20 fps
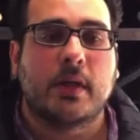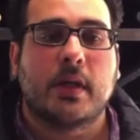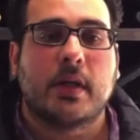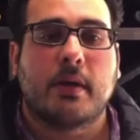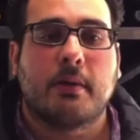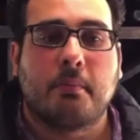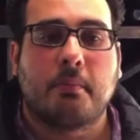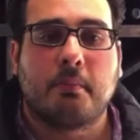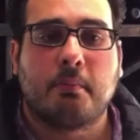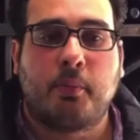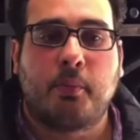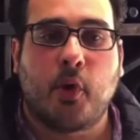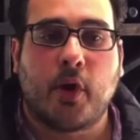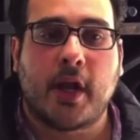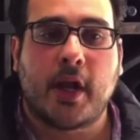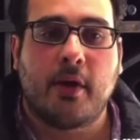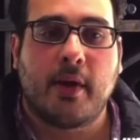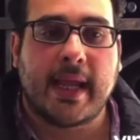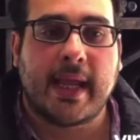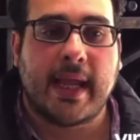
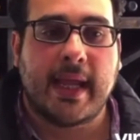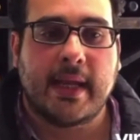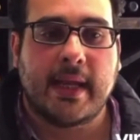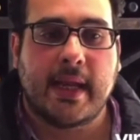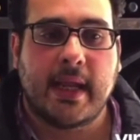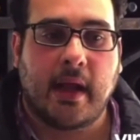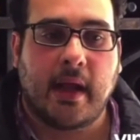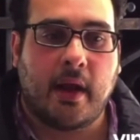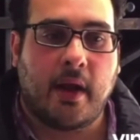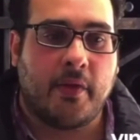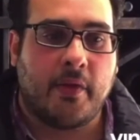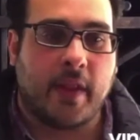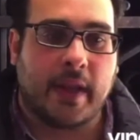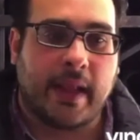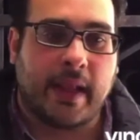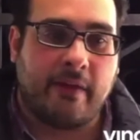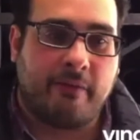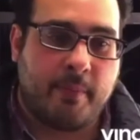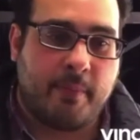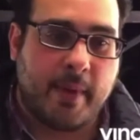Bordeaux again uh, on the
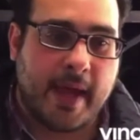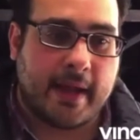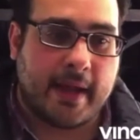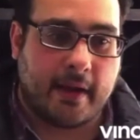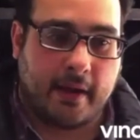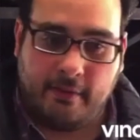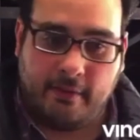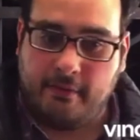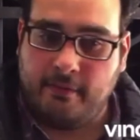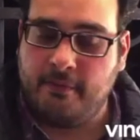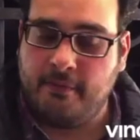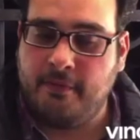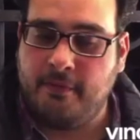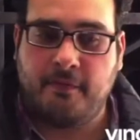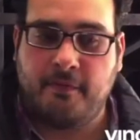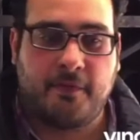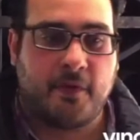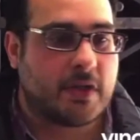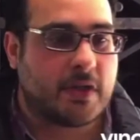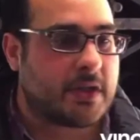left bank.
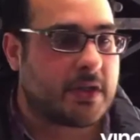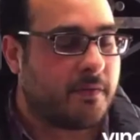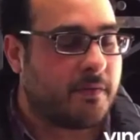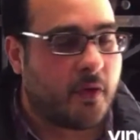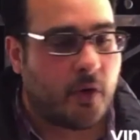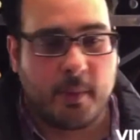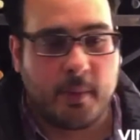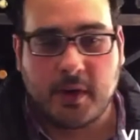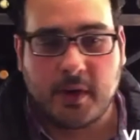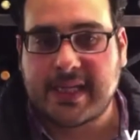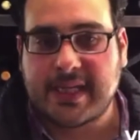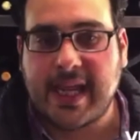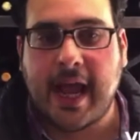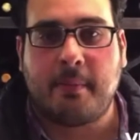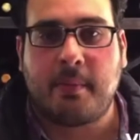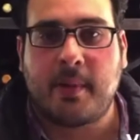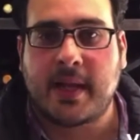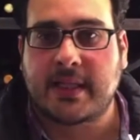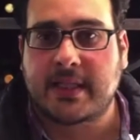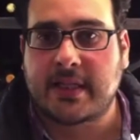First and foremost,
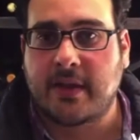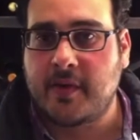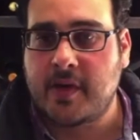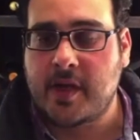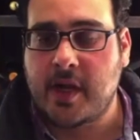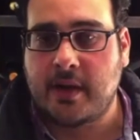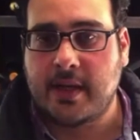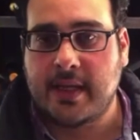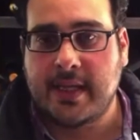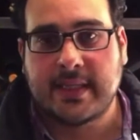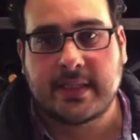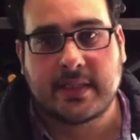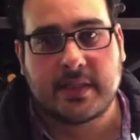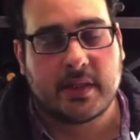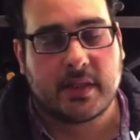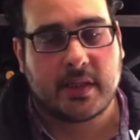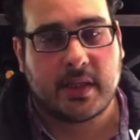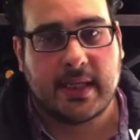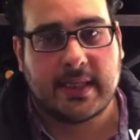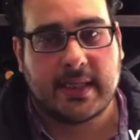Cabernet Sauvignon is
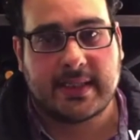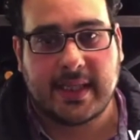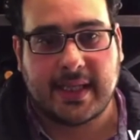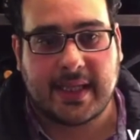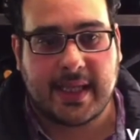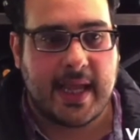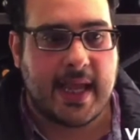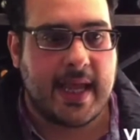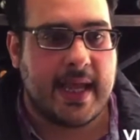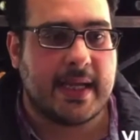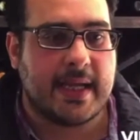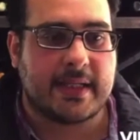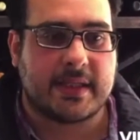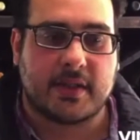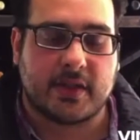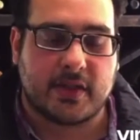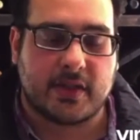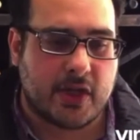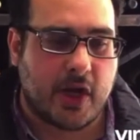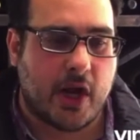the is the king. It's the
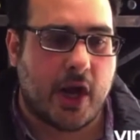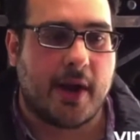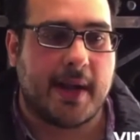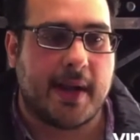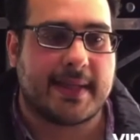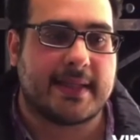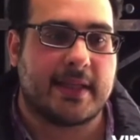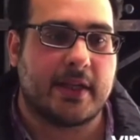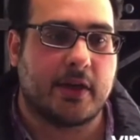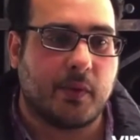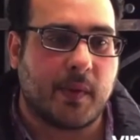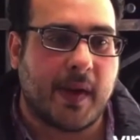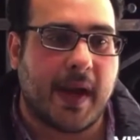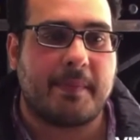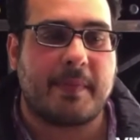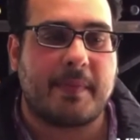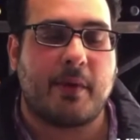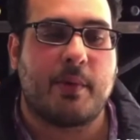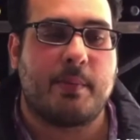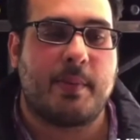star. It's the grape
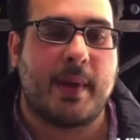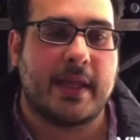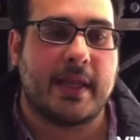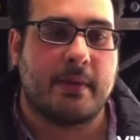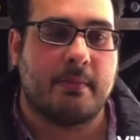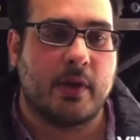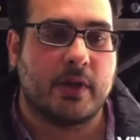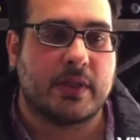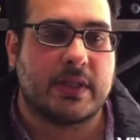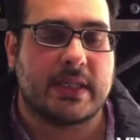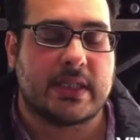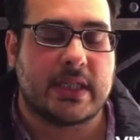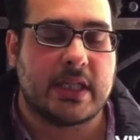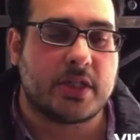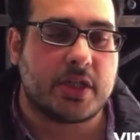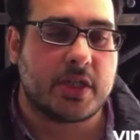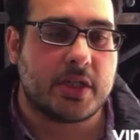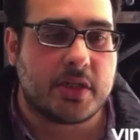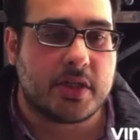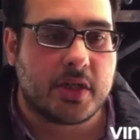that we pay the most
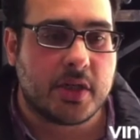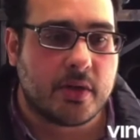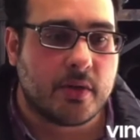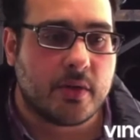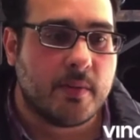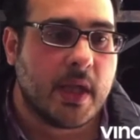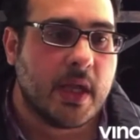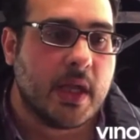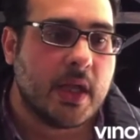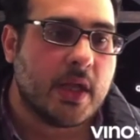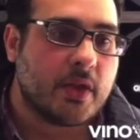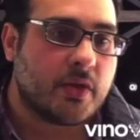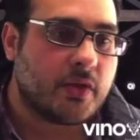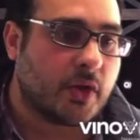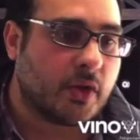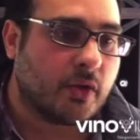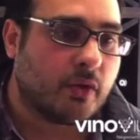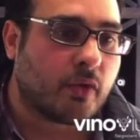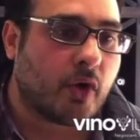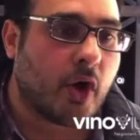attention to. The
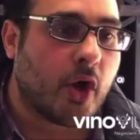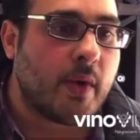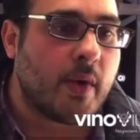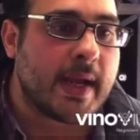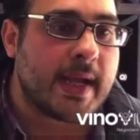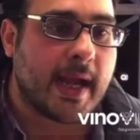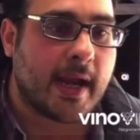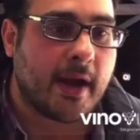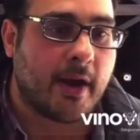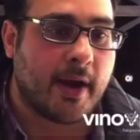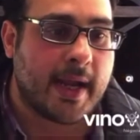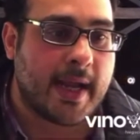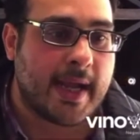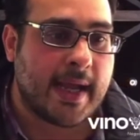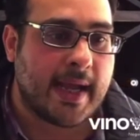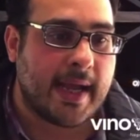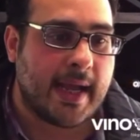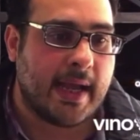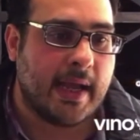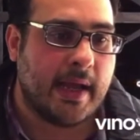growing
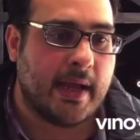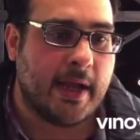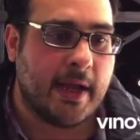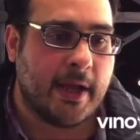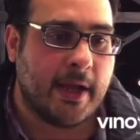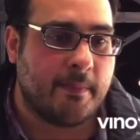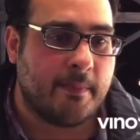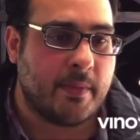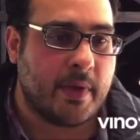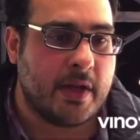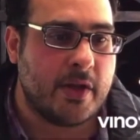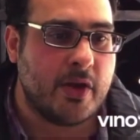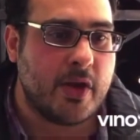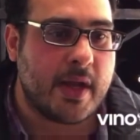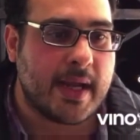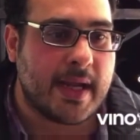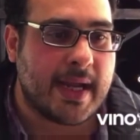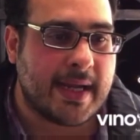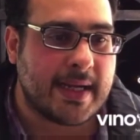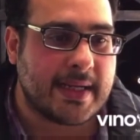area, um, and you can
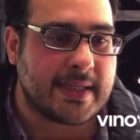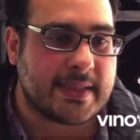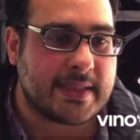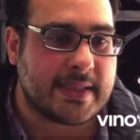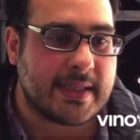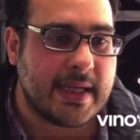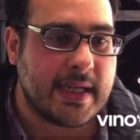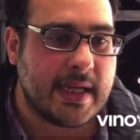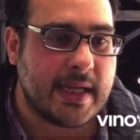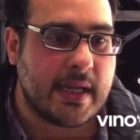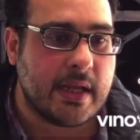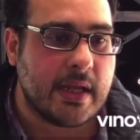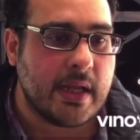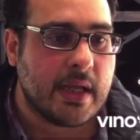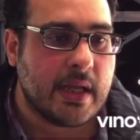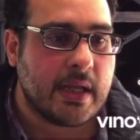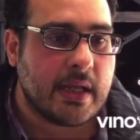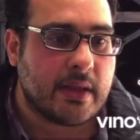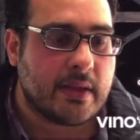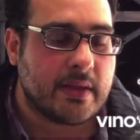kind of see
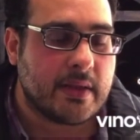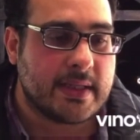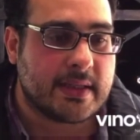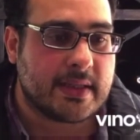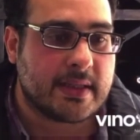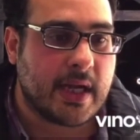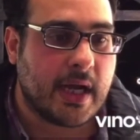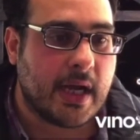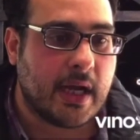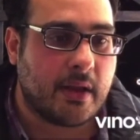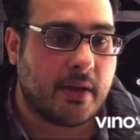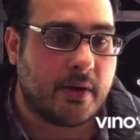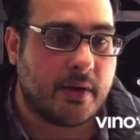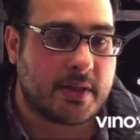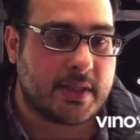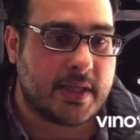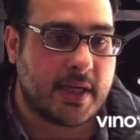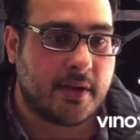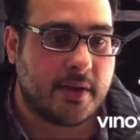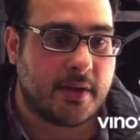these colors
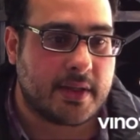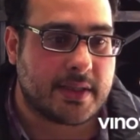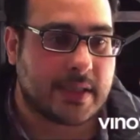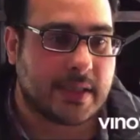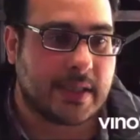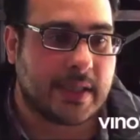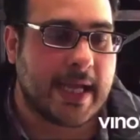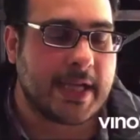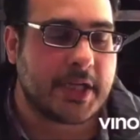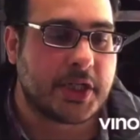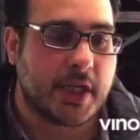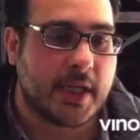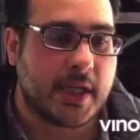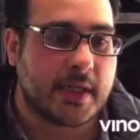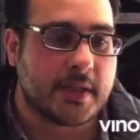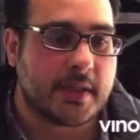here. This legend,